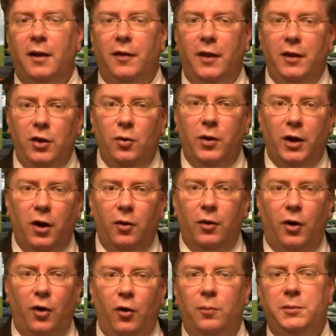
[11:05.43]
that you can own
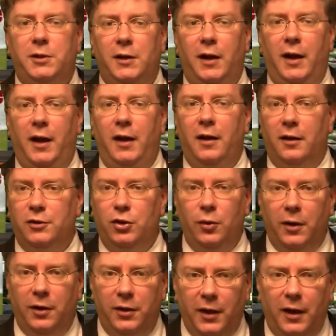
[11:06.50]
a home today, a
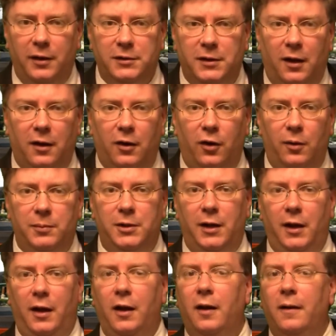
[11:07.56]
$200,000 home
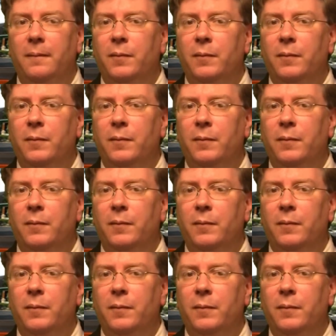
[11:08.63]
today,